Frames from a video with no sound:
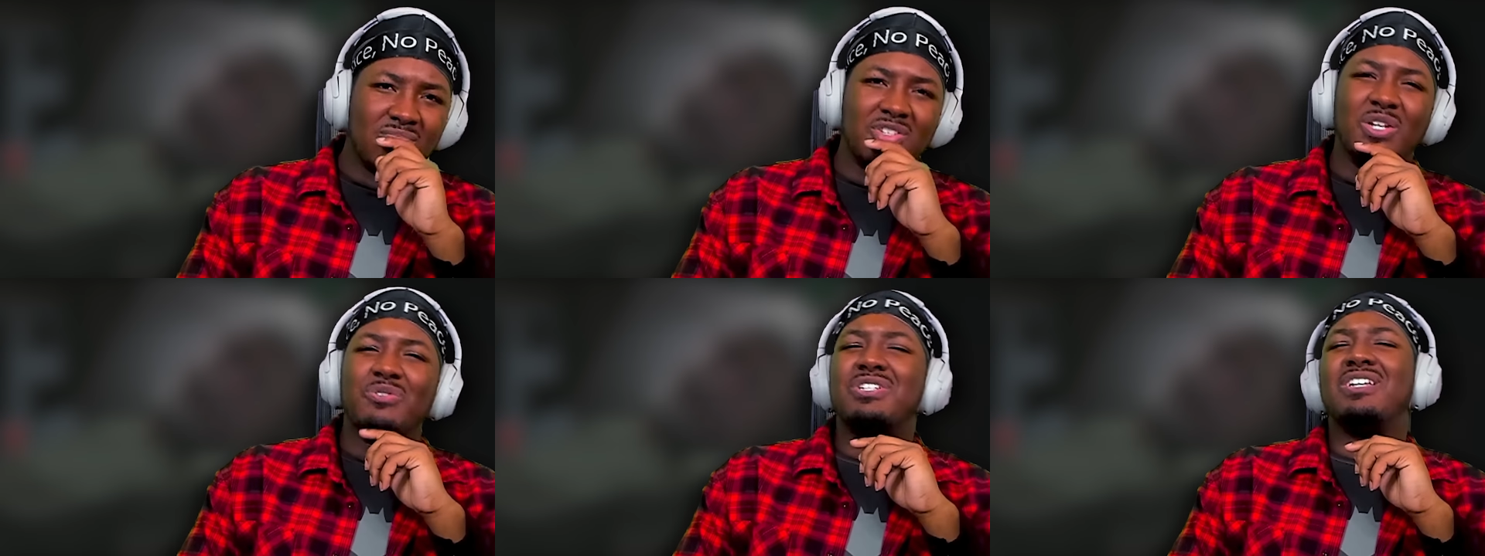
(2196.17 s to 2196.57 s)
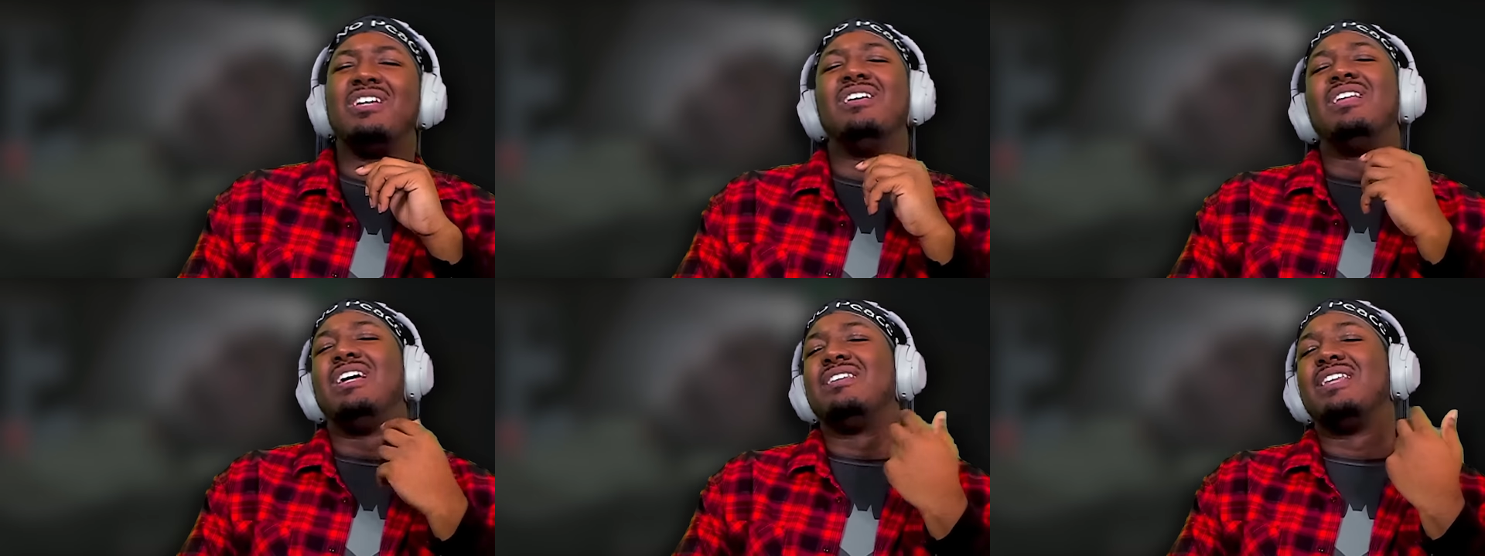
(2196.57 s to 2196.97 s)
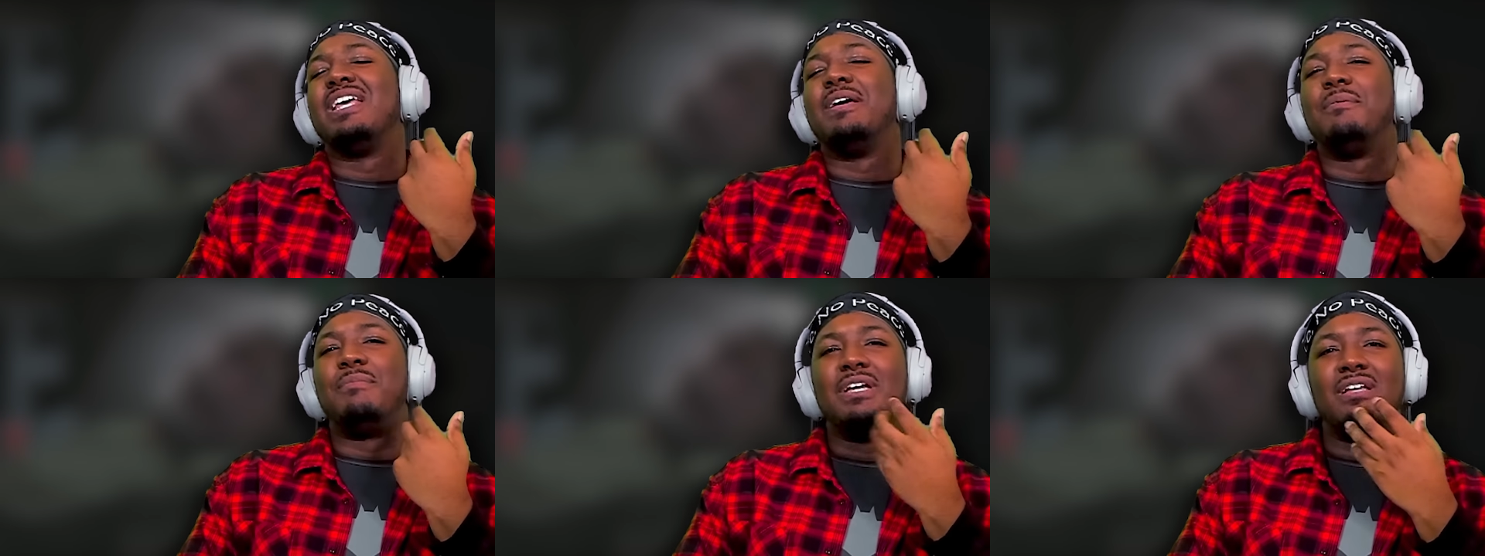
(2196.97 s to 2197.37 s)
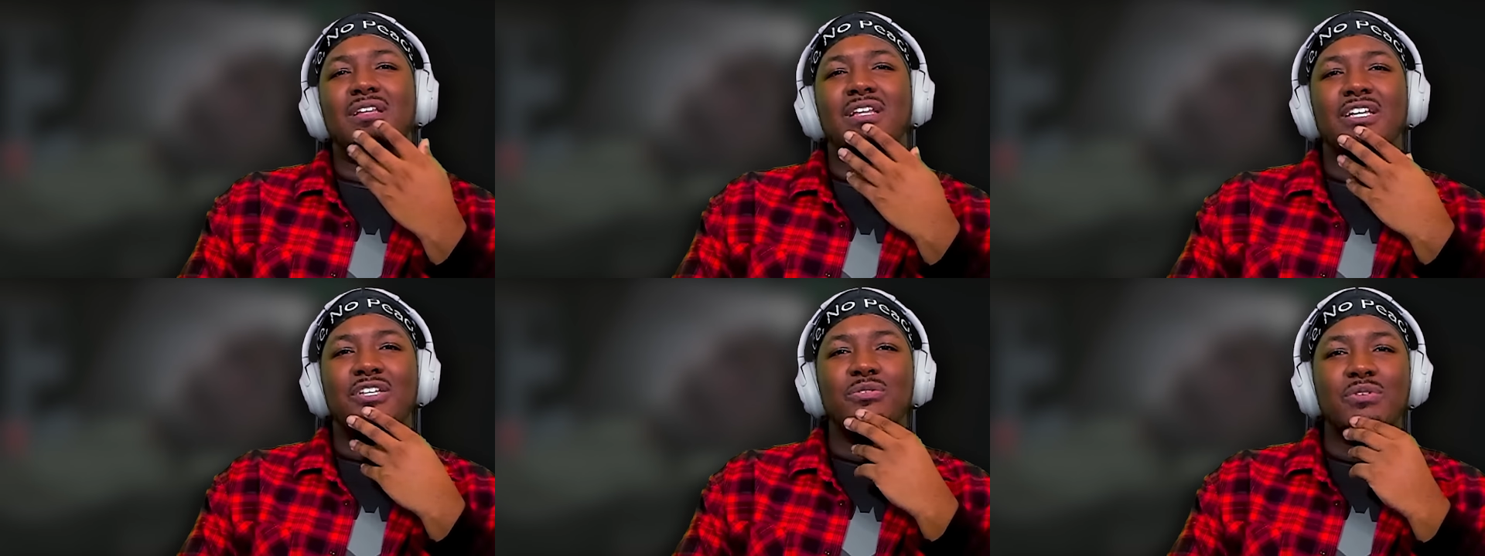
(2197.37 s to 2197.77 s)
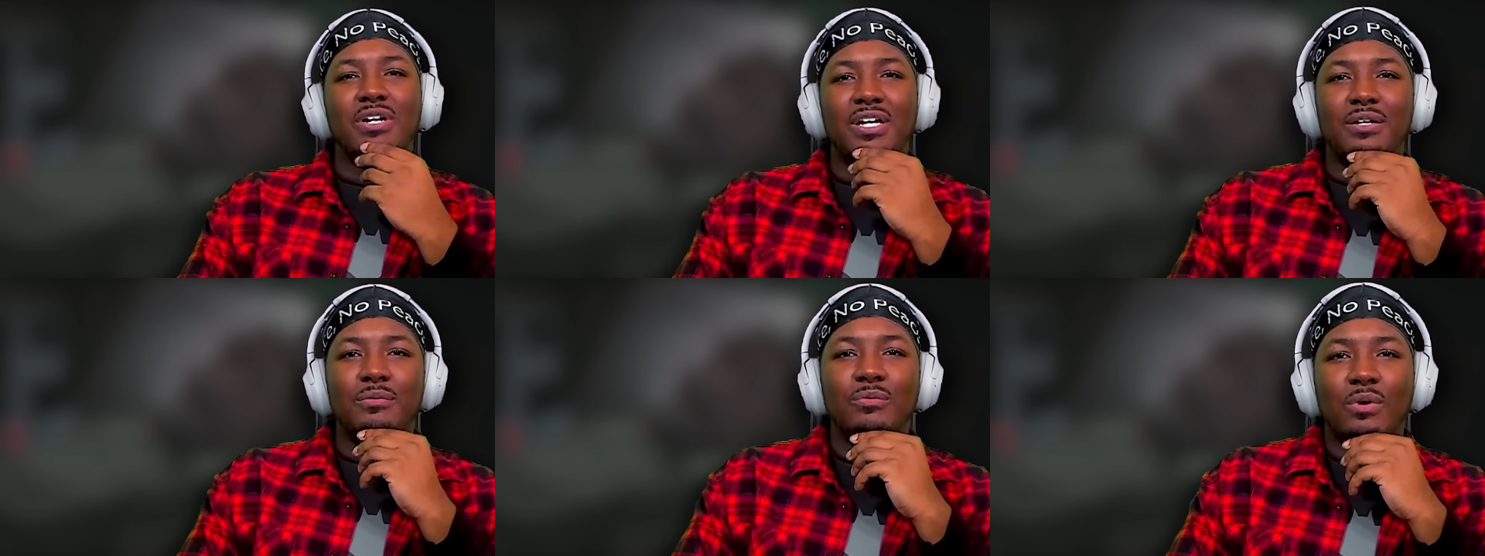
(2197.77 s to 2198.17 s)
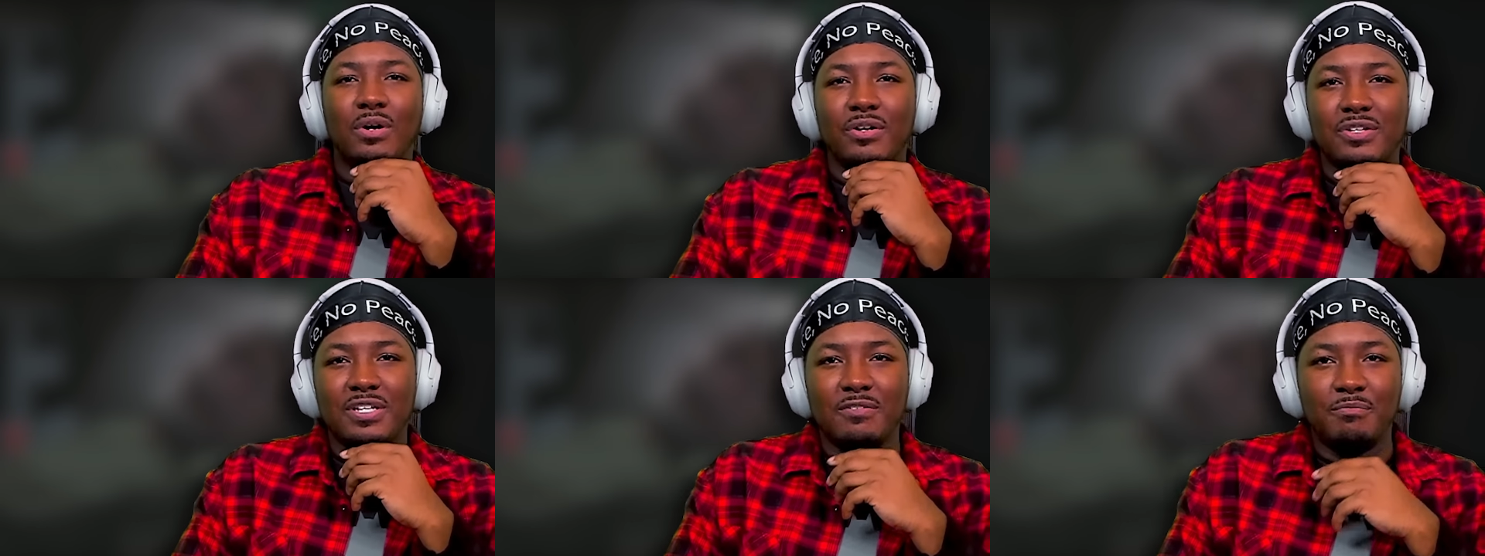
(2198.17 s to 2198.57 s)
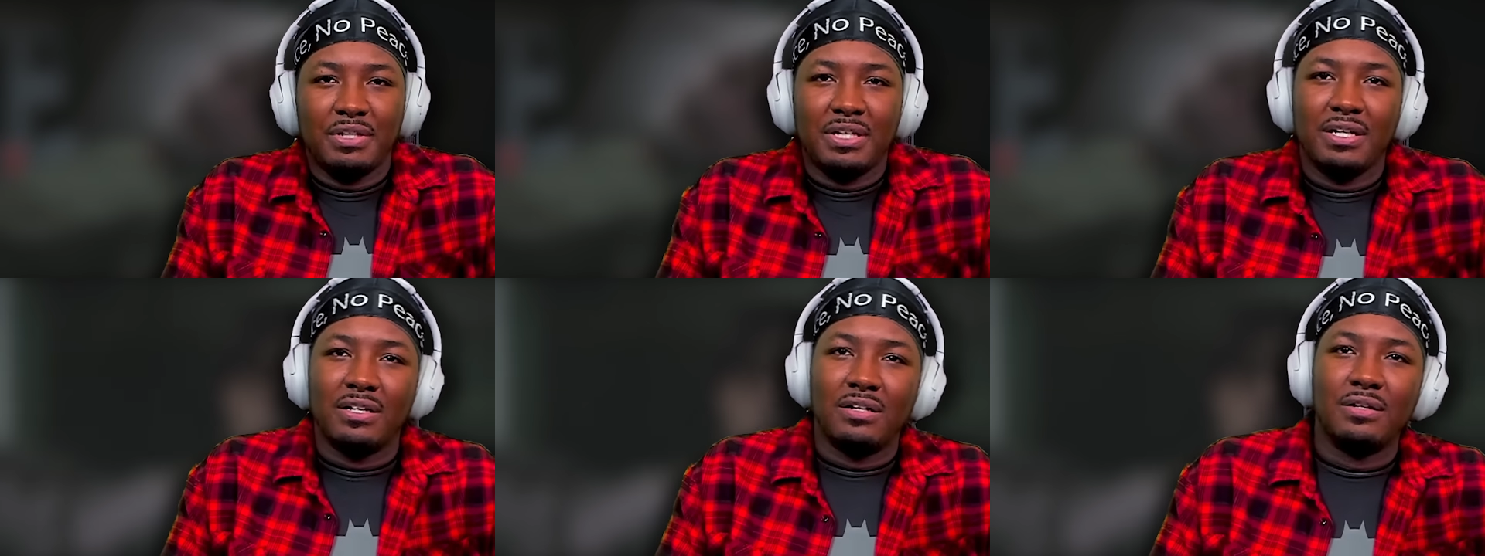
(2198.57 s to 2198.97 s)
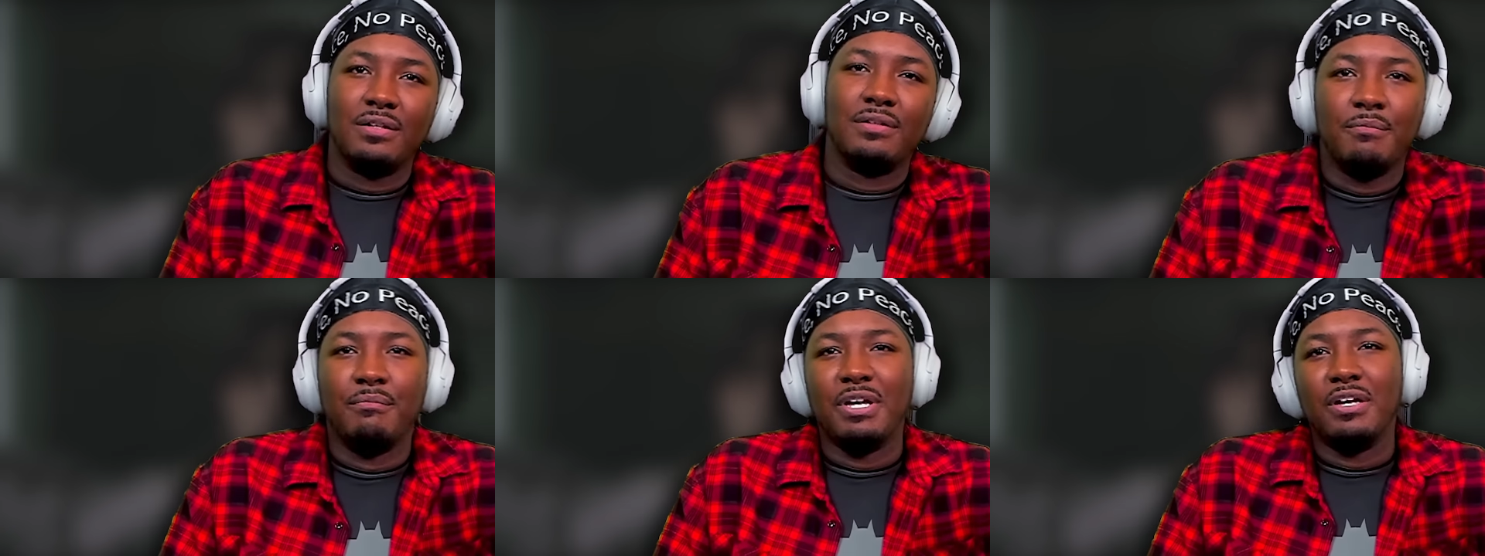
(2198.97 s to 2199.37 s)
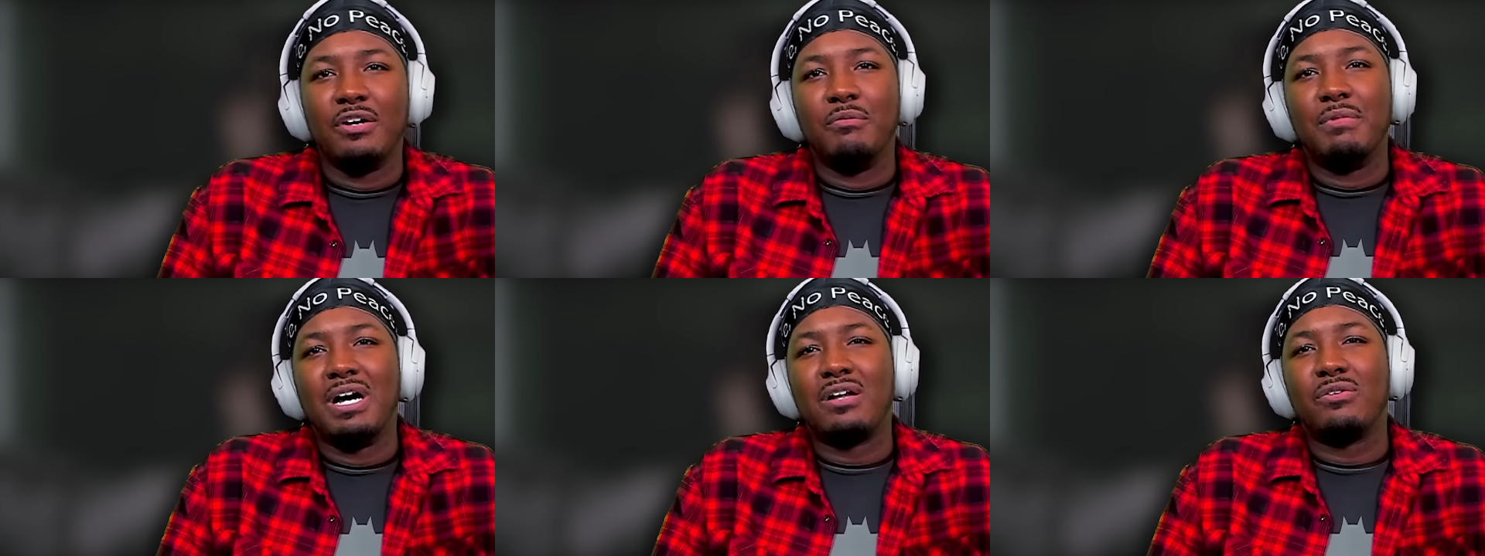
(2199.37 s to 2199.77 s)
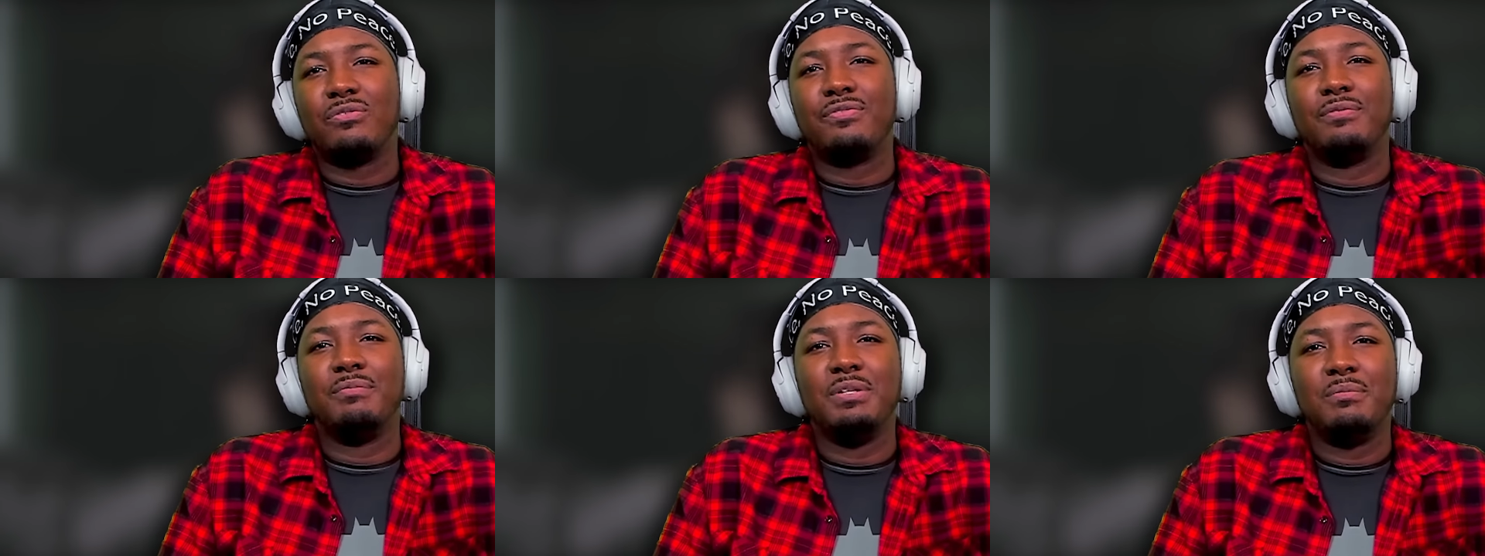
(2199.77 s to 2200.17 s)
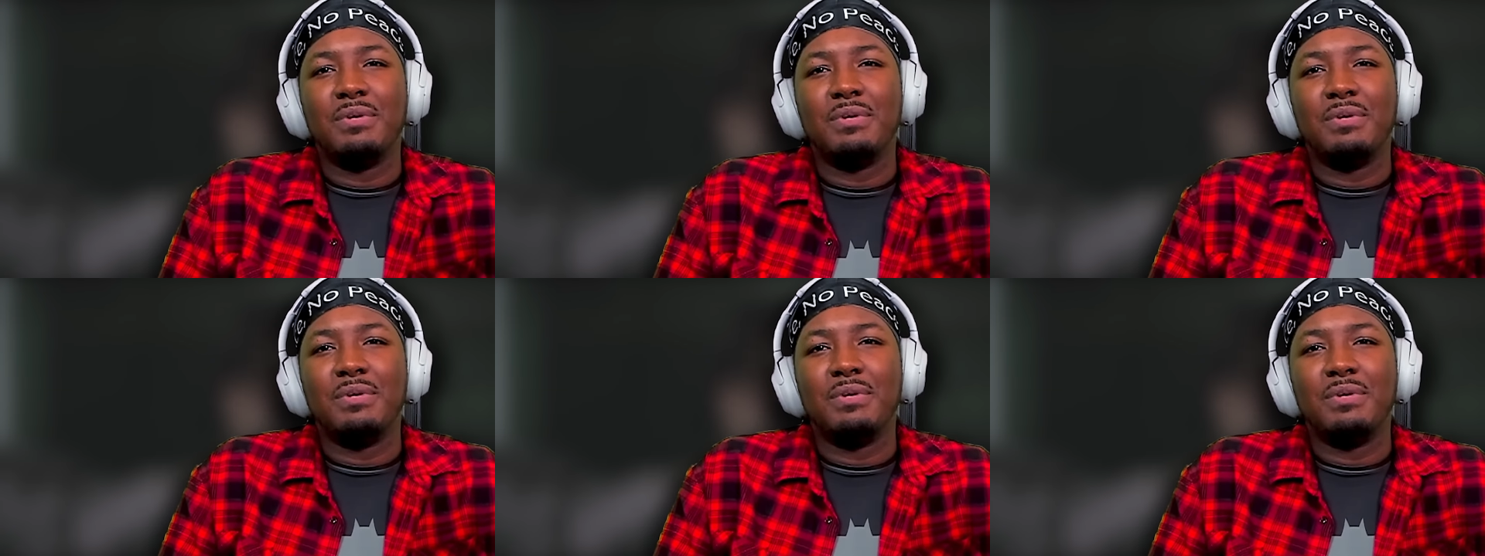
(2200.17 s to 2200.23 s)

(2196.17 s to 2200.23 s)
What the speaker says: Don't say it like that, man. Like, you ain't worthy of being a male model for me,